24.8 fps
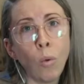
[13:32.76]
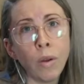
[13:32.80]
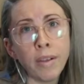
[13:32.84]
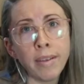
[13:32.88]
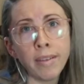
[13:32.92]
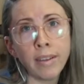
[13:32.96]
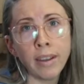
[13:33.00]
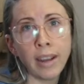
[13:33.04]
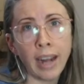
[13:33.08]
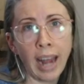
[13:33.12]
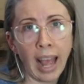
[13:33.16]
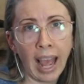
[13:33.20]

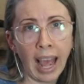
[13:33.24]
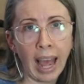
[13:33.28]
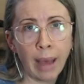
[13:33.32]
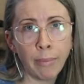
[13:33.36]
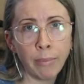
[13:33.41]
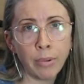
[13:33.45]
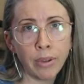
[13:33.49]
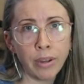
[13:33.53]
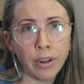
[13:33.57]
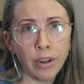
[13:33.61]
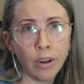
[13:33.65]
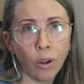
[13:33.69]
what's going to
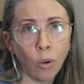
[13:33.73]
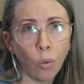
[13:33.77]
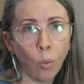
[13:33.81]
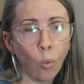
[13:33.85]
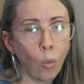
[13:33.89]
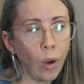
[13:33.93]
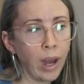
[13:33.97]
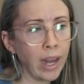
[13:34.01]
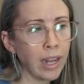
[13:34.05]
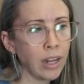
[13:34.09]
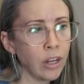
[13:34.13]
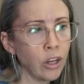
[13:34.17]
happen
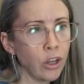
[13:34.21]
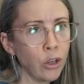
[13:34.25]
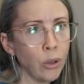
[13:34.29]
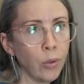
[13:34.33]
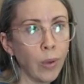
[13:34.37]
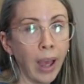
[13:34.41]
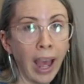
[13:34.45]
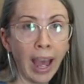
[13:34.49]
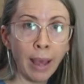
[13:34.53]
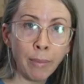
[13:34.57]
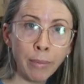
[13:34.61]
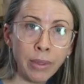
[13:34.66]
when
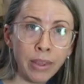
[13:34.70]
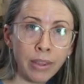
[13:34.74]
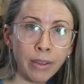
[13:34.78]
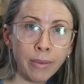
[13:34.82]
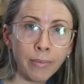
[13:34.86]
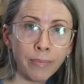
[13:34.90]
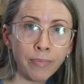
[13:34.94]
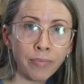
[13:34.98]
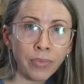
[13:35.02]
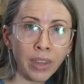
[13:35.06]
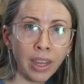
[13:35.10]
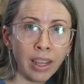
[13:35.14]
you hammer
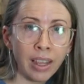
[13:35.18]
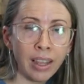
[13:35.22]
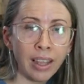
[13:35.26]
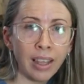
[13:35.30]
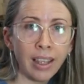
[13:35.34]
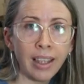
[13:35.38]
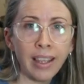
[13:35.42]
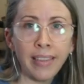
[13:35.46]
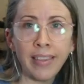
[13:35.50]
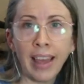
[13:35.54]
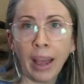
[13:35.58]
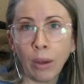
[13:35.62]
them
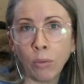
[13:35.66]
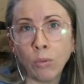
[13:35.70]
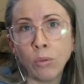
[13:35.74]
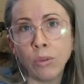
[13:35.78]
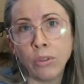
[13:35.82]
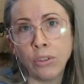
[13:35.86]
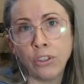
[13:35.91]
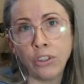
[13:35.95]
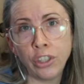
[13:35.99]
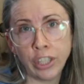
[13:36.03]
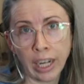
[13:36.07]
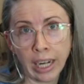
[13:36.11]
that
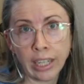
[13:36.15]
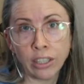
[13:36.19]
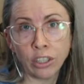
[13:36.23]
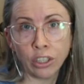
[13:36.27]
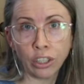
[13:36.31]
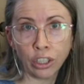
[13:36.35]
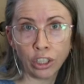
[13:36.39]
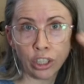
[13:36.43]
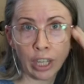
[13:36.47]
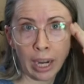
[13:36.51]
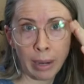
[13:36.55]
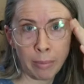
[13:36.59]
will
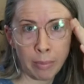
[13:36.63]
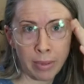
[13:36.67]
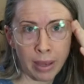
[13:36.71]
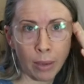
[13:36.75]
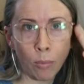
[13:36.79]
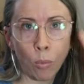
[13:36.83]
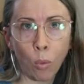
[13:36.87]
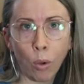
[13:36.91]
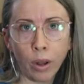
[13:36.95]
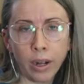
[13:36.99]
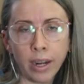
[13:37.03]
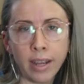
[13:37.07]
change the shape
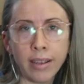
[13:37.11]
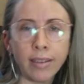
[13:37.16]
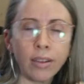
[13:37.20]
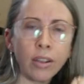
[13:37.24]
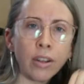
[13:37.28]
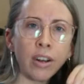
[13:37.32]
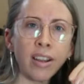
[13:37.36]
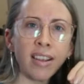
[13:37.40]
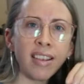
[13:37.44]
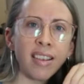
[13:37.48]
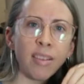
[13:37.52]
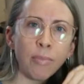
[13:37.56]
somewhat. It's
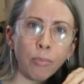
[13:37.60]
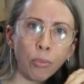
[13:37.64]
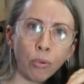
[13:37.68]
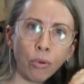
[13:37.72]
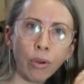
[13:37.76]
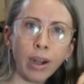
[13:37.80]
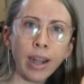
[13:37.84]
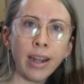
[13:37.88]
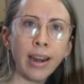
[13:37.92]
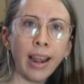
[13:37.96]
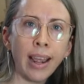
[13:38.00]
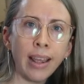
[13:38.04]
going to
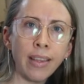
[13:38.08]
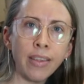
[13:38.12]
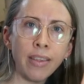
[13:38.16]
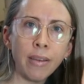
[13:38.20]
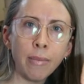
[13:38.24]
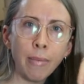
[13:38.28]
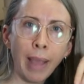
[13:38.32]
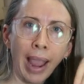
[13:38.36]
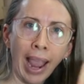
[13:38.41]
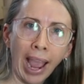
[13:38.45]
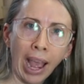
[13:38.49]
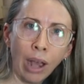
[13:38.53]
spread
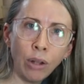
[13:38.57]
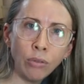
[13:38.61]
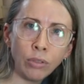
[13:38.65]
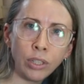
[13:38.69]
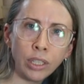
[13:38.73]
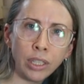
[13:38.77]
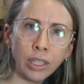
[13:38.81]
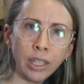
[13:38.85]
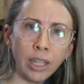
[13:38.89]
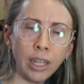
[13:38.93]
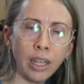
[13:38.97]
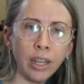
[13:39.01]
them
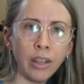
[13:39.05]
out.